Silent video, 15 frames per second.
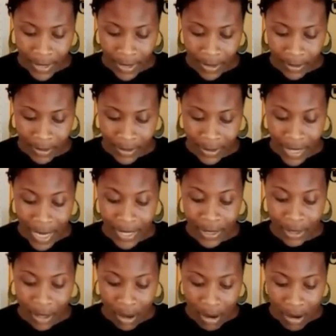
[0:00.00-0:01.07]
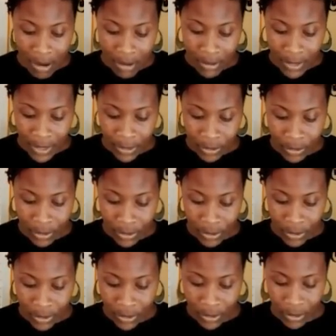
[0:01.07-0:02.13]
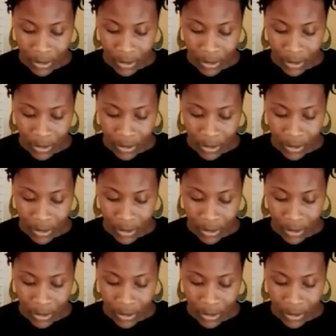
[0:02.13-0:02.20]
It's not long, it's